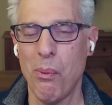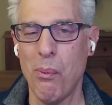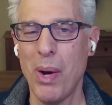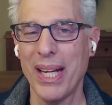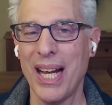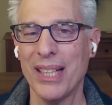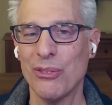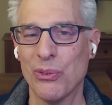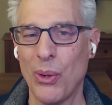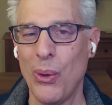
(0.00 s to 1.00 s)
What kind
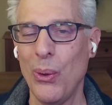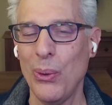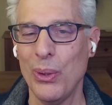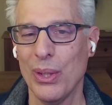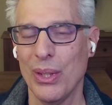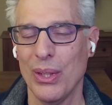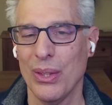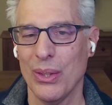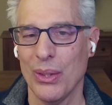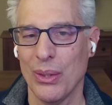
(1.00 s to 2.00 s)
of role
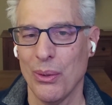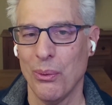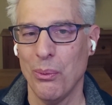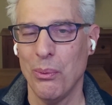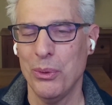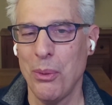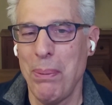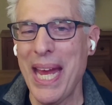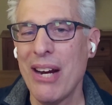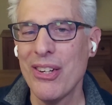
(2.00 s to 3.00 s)
do
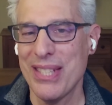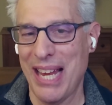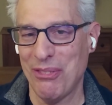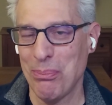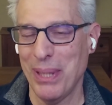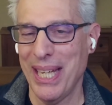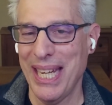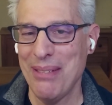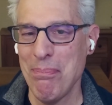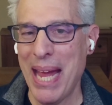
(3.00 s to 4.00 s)
parents have to play
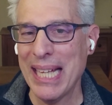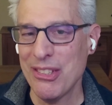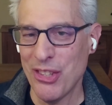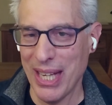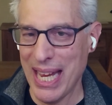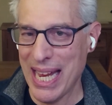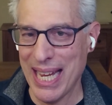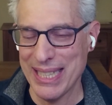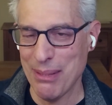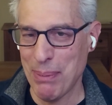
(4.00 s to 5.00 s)
in managing
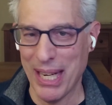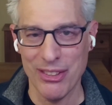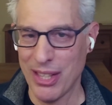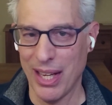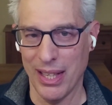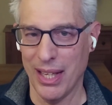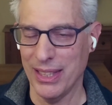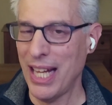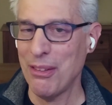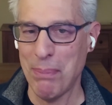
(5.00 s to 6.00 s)
AI's impact? Because a
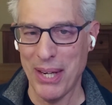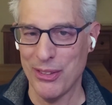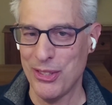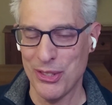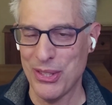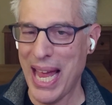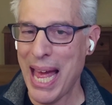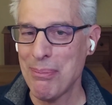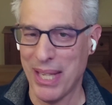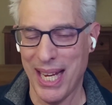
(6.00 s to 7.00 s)
lot of parents just
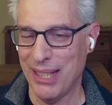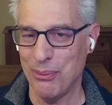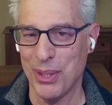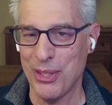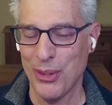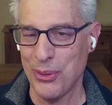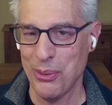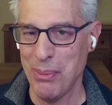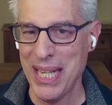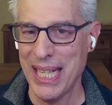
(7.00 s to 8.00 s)
abdicated with
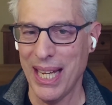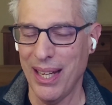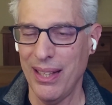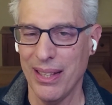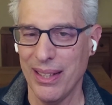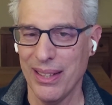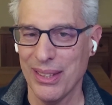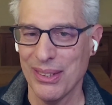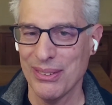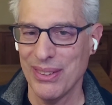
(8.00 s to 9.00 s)
social media.
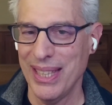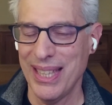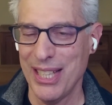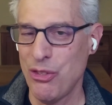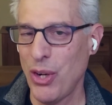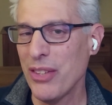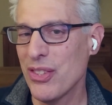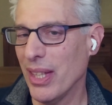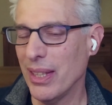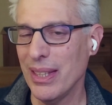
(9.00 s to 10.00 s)
Right? They
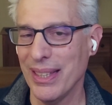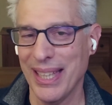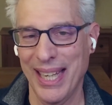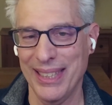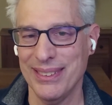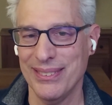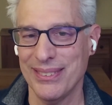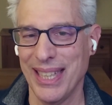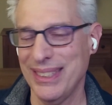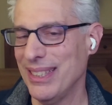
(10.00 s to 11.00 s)
trusted,
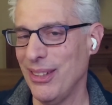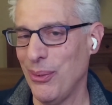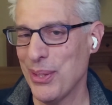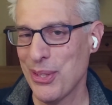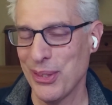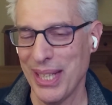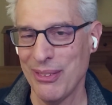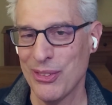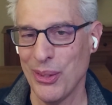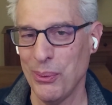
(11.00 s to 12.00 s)
and that didn't always turn
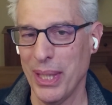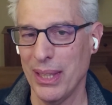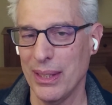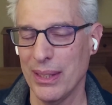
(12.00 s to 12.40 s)
out so well.